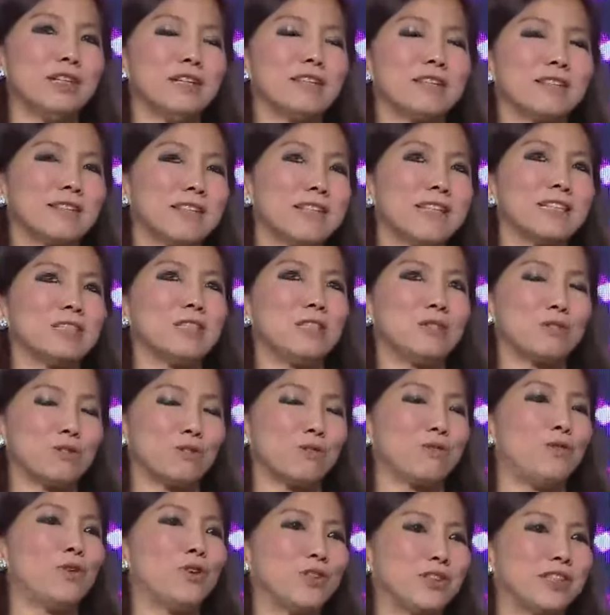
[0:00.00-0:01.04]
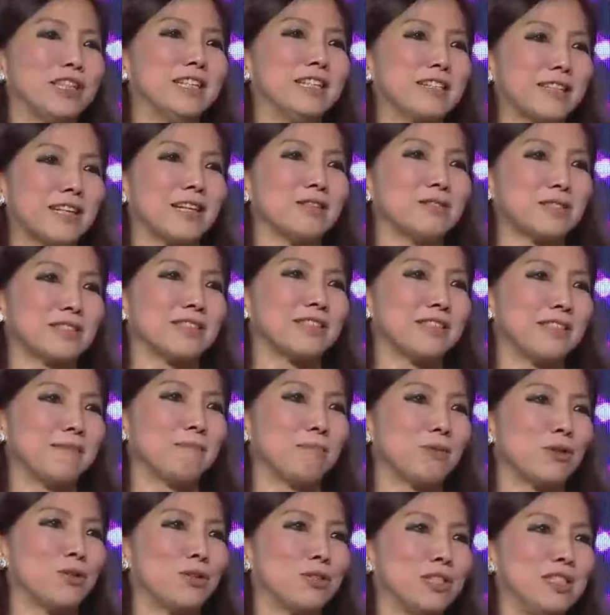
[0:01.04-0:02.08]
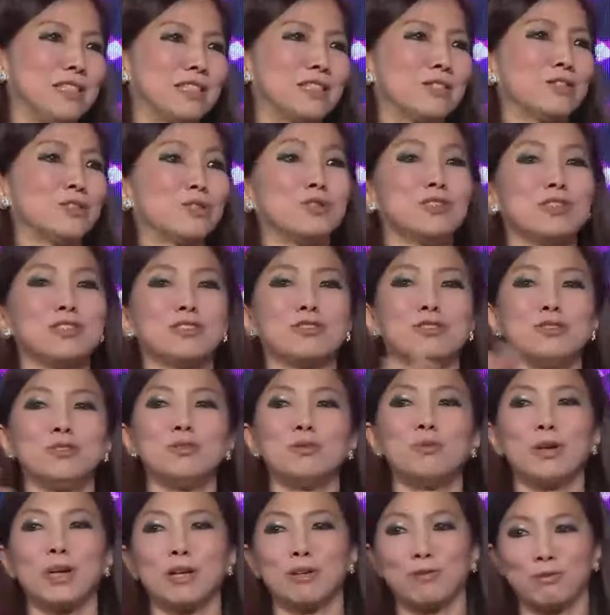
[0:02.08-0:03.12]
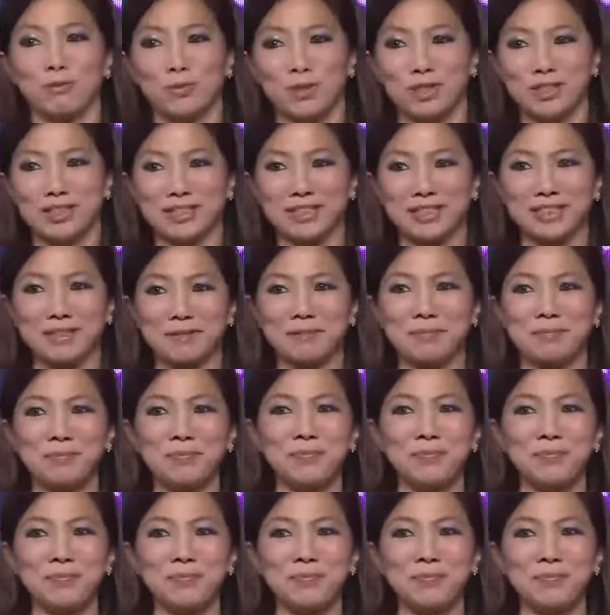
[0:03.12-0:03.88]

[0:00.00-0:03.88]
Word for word: thirty to forty thousand employees into this new way of working?